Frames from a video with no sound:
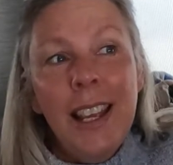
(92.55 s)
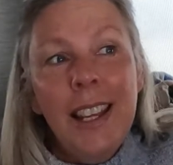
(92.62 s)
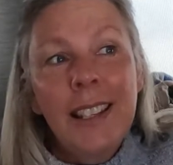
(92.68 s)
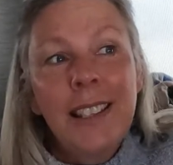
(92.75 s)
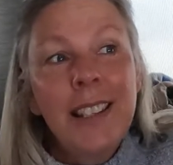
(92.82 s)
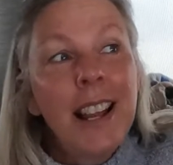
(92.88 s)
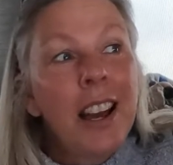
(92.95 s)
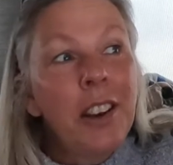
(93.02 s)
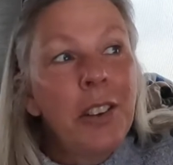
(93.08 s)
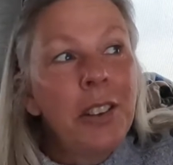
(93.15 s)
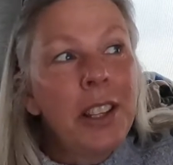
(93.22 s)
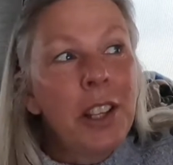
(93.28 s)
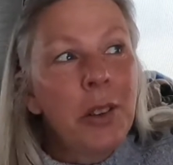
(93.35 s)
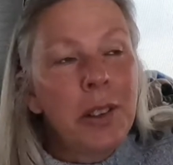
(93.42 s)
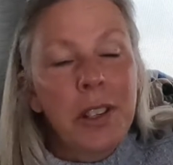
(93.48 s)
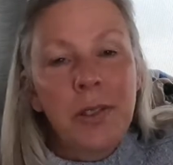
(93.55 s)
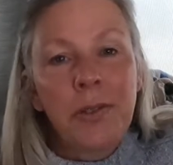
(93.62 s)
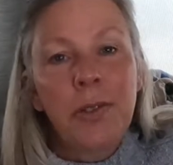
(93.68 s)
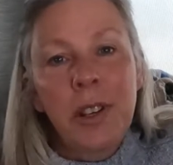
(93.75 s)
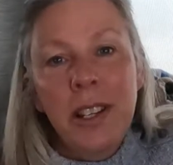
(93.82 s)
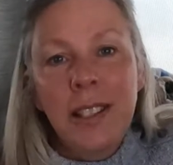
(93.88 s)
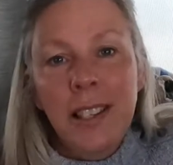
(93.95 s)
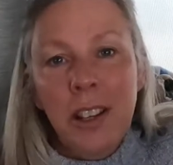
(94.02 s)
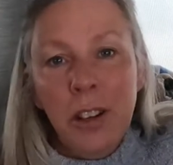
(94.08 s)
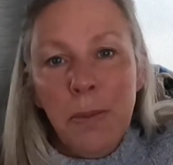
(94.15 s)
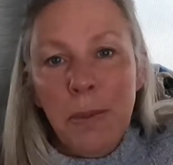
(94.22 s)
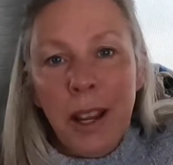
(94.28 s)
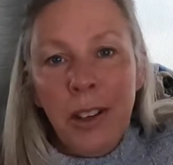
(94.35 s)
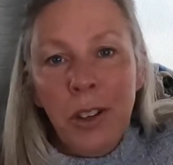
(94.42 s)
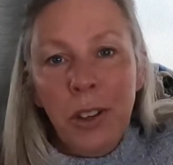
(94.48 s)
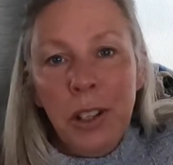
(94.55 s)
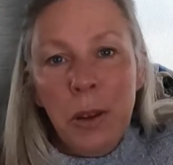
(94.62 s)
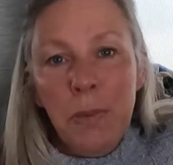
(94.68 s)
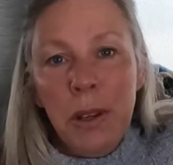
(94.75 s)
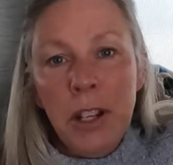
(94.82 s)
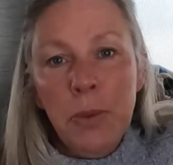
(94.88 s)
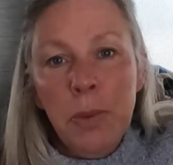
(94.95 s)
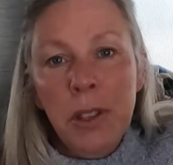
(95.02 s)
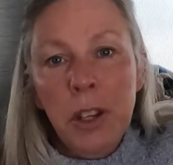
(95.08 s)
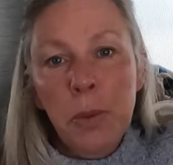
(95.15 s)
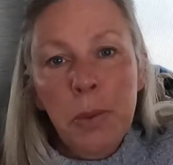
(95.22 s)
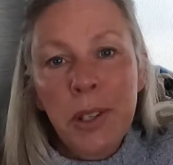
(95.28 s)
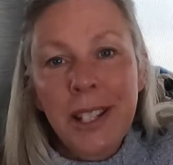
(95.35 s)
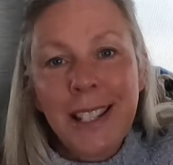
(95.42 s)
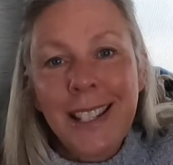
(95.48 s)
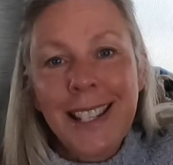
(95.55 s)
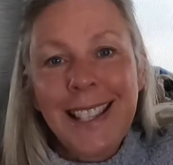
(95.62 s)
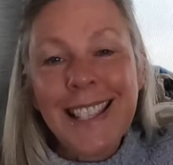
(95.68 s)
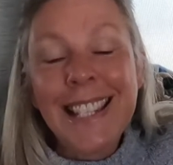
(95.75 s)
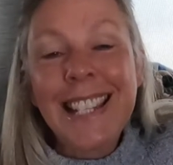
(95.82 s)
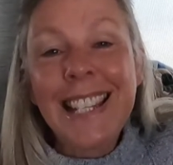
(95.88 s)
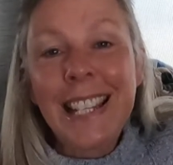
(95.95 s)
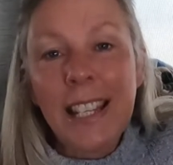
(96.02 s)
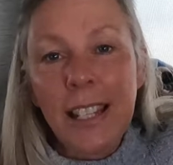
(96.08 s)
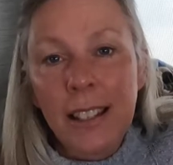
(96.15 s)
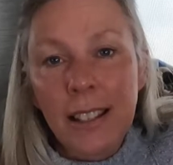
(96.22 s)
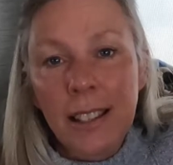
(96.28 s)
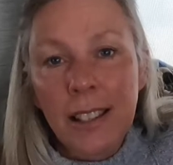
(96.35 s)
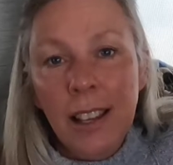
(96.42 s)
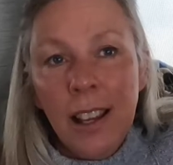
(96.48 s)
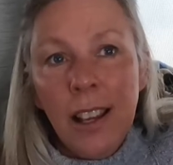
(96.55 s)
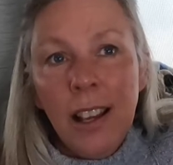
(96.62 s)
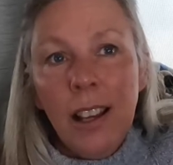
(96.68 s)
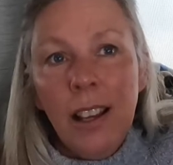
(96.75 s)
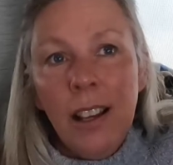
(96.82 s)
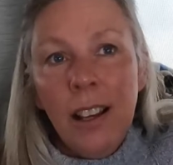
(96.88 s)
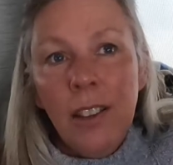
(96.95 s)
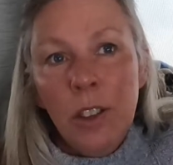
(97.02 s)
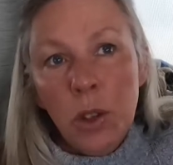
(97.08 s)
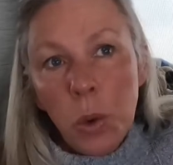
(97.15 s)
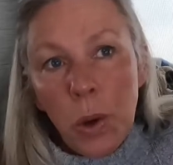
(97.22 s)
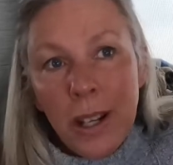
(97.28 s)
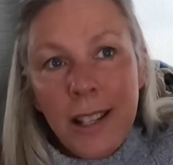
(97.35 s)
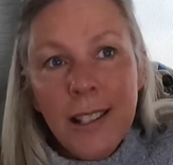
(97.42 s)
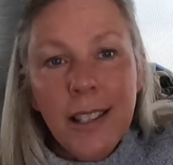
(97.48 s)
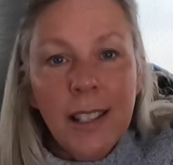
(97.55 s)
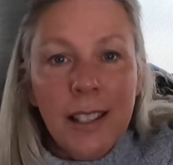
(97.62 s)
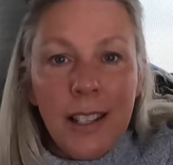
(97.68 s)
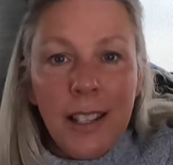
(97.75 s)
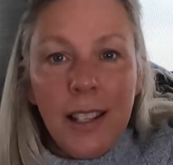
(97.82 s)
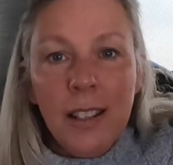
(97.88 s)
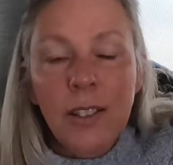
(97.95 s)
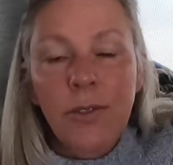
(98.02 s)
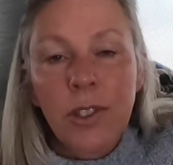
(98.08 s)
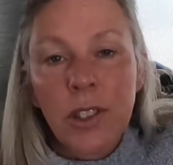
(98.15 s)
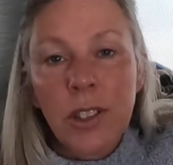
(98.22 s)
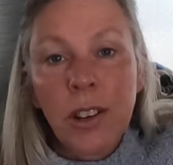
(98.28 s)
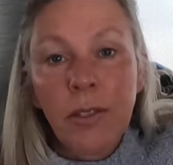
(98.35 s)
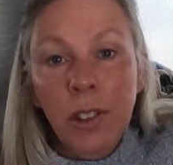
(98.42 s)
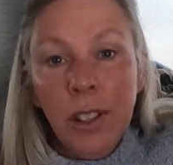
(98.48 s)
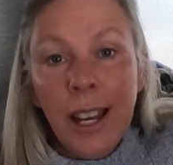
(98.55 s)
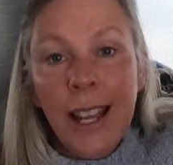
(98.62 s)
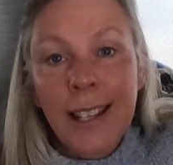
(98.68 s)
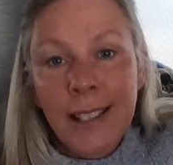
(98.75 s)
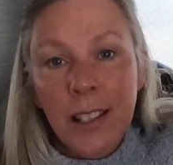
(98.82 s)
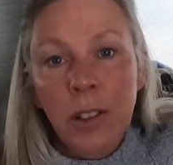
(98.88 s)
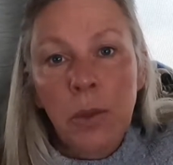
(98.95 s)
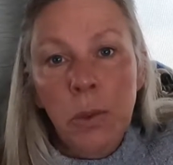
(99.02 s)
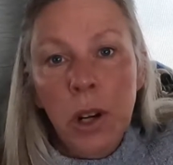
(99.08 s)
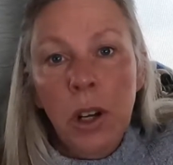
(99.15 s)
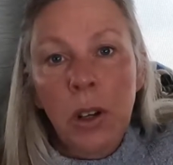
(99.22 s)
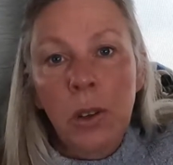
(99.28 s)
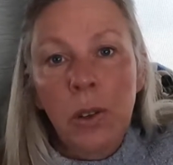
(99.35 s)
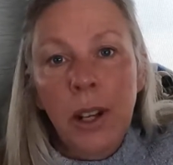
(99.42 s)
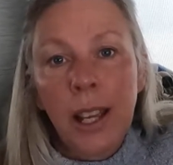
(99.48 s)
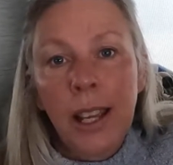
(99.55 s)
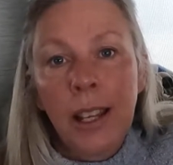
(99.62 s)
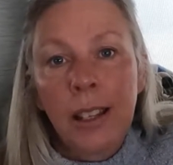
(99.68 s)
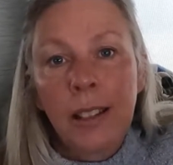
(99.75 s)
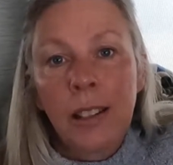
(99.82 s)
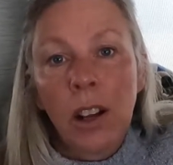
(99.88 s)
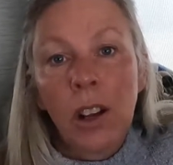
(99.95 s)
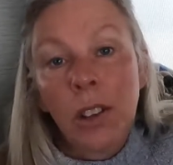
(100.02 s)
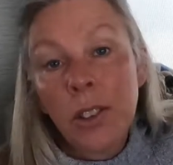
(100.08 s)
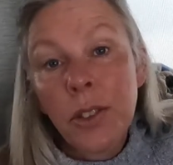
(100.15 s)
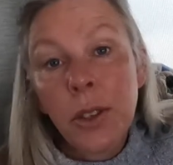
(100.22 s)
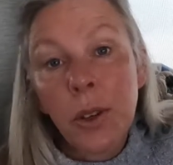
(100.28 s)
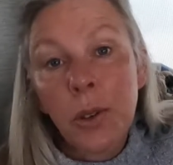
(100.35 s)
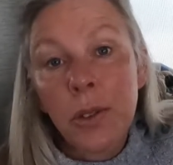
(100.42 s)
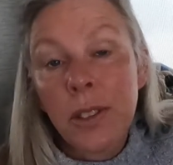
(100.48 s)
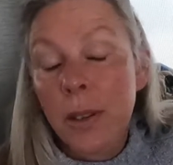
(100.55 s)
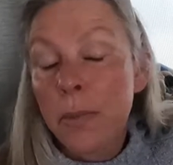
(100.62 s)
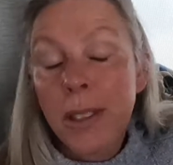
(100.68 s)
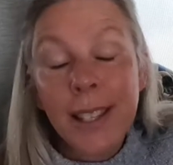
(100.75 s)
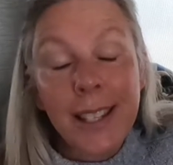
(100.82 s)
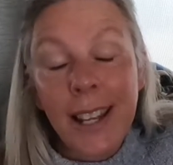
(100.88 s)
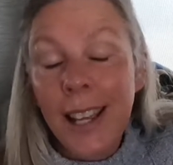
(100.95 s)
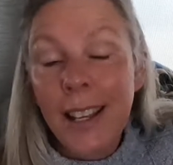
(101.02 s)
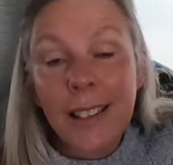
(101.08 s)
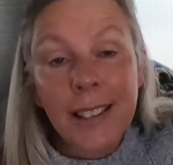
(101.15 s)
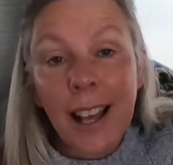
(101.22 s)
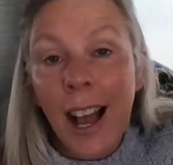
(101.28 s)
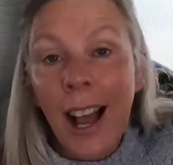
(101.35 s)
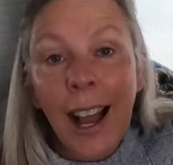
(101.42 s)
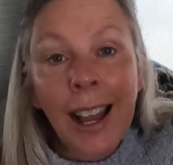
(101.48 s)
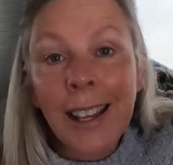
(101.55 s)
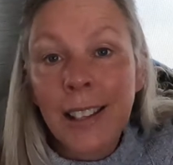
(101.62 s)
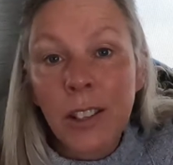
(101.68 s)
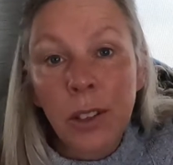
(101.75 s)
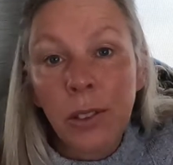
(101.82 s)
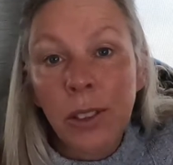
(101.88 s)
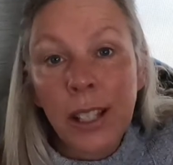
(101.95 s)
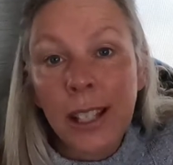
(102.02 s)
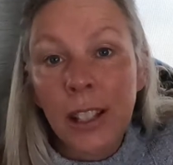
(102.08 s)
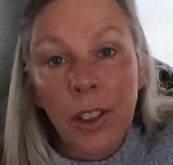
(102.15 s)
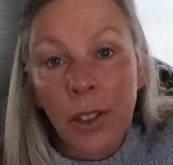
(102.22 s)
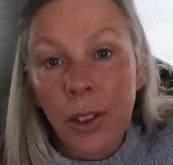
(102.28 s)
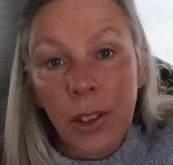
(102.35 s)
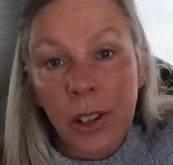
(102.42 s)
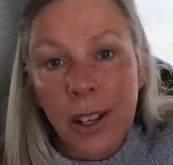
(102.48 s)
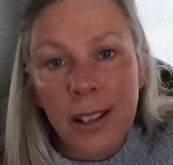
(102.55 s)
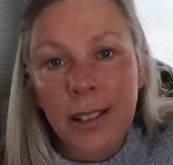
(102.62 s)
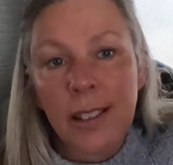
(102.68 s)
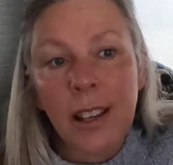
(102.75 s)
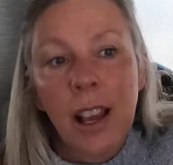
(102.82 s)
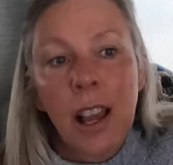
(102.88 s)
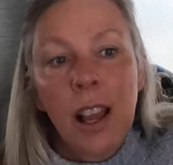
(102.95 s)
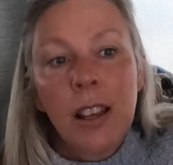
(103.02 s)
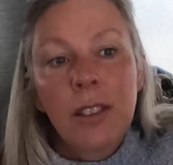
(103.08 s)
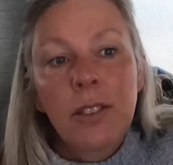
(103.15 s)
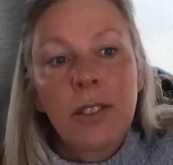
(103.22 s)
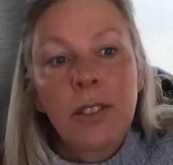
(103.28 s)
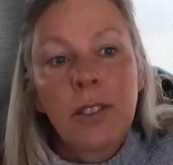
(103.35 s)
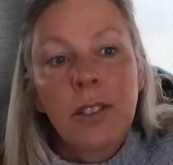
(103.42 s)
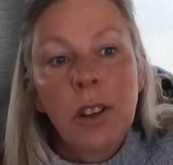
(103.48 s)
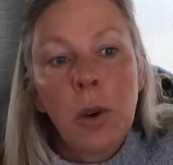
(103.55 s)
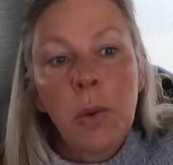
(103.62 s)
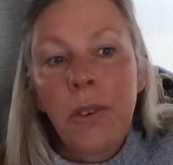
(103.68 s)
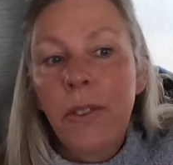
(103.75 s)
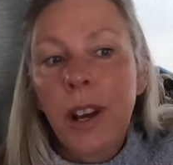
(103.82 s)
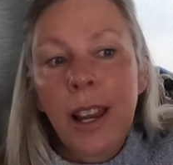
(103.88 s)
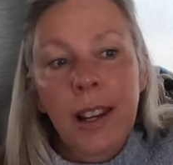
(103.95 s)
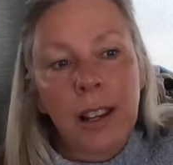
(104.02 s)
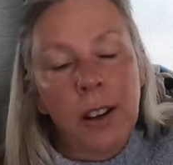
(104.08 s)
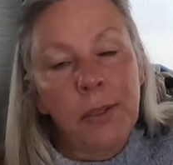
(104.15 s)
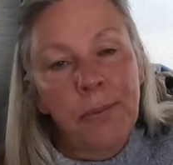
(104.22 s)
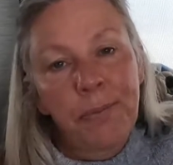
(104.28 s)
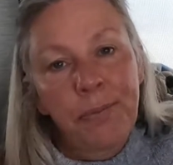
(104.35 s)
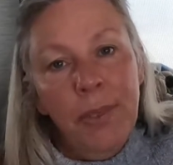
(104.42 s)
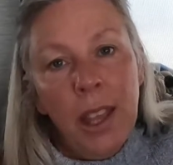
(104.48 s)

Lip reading: It's not only going to freeze here at Magnolia Beach, but they're predicting the teens, the 20s and the teens for several nights in a row. And also some of the days, the high is only in the 30s. So we've got to go.